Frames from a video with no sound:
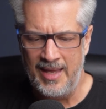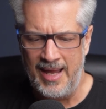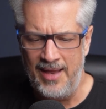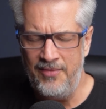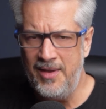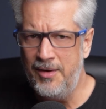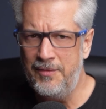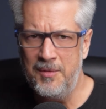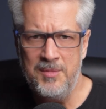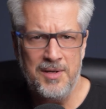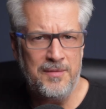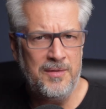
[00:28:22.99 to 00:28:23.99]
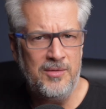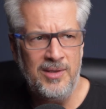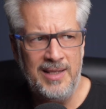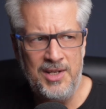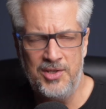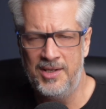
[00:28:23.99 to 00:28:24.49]
and they're from different
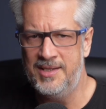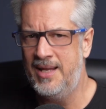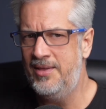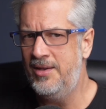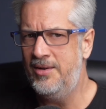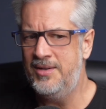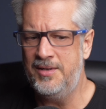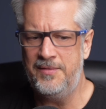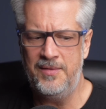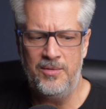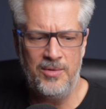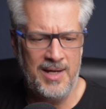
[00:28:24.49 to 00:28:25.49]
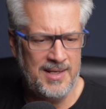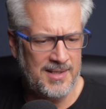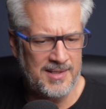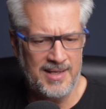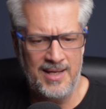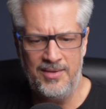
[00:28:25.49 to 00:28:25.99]
religions, and they're different
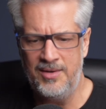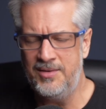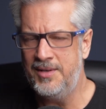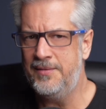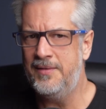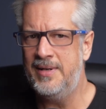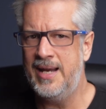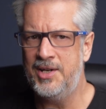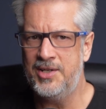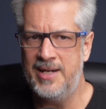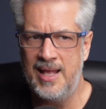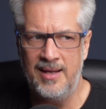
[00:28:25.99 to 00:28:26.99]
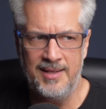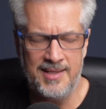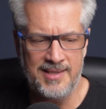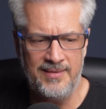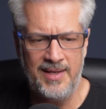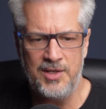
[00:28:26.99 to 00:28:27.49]
races, and they're different
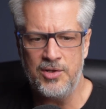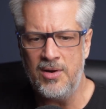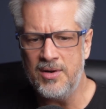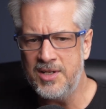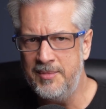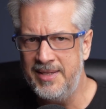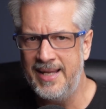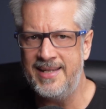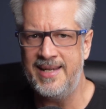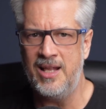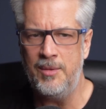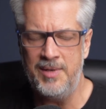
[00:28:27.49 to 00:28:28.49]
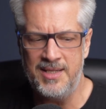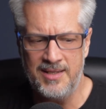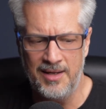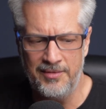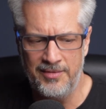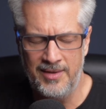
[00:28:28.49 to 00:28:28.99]
nationalities, and they talk to me, they tell me
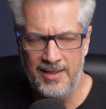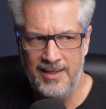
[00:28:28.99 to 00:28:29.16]
stuff,